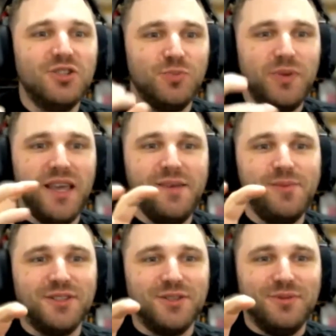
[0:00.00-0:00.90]
to be
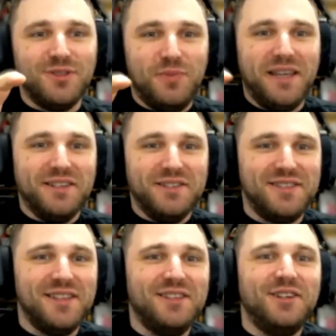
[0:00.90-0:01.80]
able to be
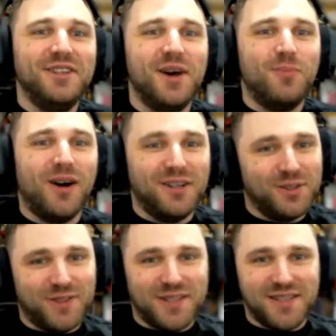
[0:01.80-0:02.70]
considered a part
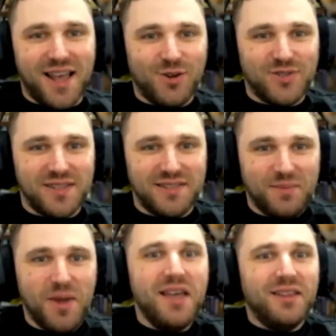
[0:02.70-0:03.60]
of this
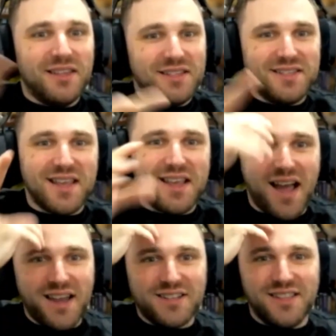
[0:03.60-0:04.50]
ecosystem. This is
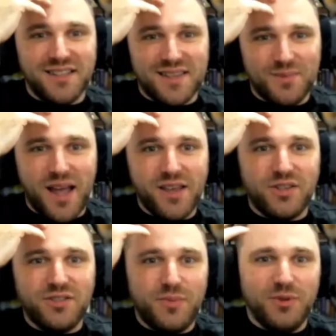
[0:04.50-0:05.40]
I
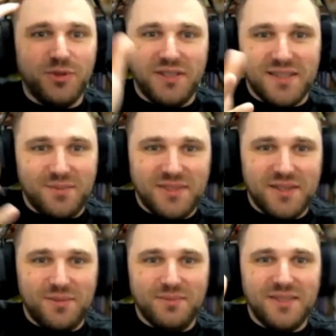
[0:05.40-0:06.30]
contributed some
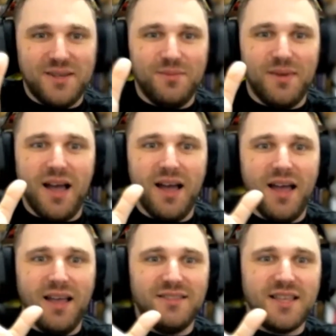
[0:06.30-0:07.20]

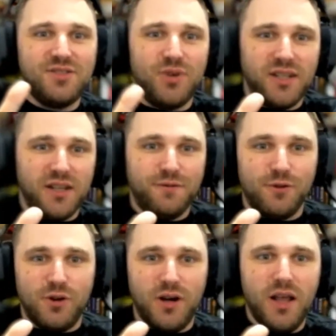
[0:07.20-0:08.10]
test running
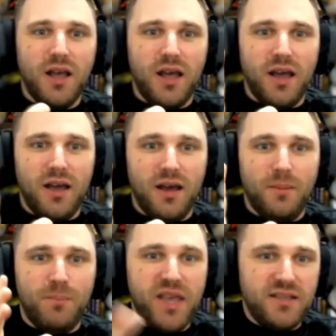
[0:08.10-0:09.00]
for
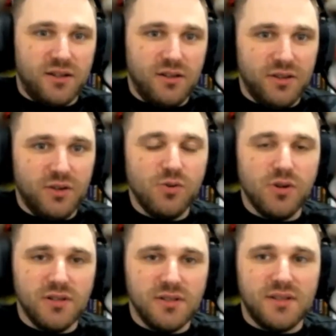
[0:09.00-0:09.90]
Bazel, the
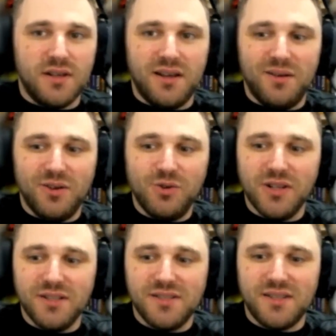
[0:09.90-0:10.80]

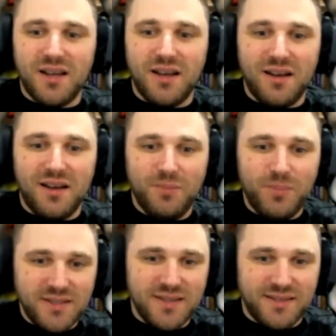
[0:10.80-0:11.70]
Google's
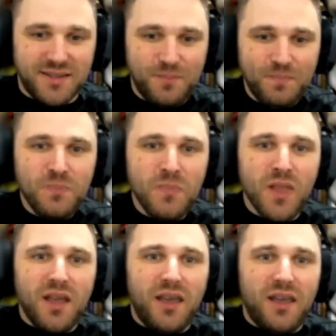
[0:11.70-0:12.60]
build system.
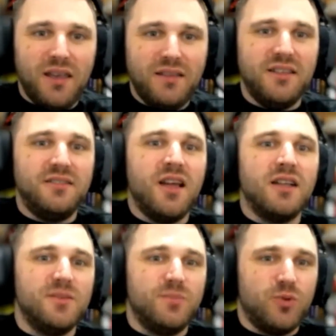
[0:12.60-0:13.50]
It did
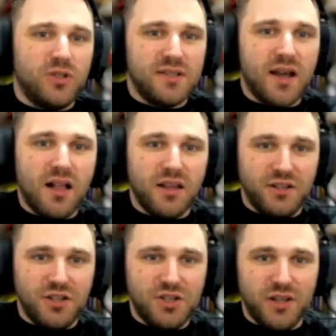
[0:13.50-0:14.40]
not support Scala
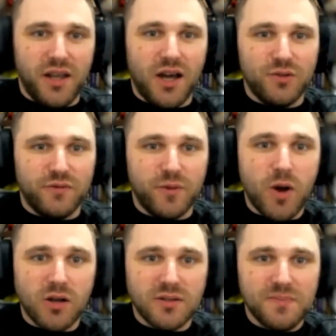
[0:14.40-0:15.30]
initially out of the
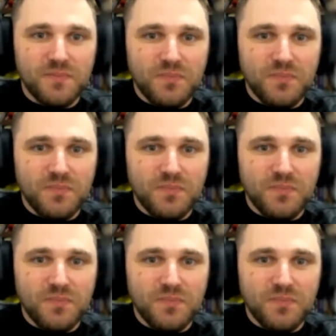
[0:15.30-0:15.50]
box.